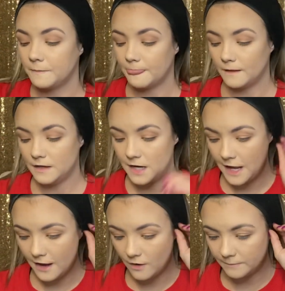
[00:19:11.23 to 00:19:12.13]

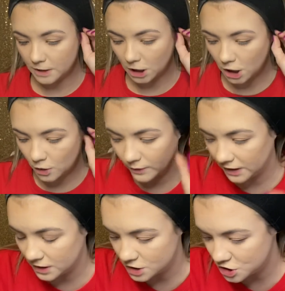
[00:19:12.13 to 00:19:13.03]
Now I'm gonna go
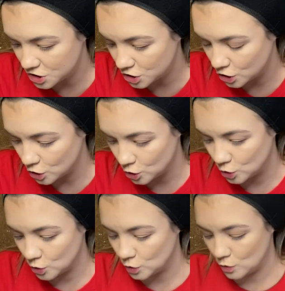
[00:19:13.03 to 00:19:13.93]

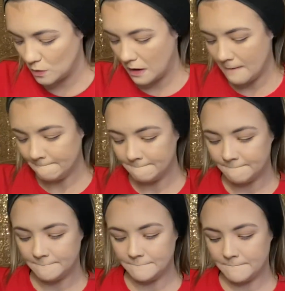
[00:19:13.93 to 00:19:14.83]
into
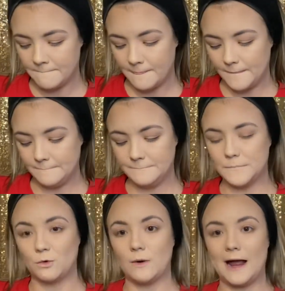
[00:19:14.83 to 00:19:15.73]

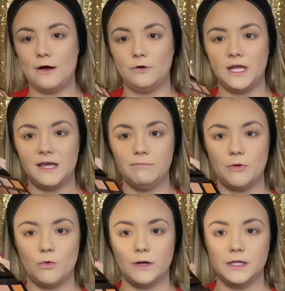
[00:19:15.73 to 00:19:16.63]
Brownie
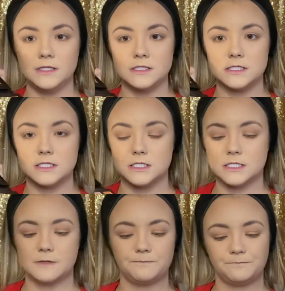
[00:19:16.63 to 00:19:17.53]
Points.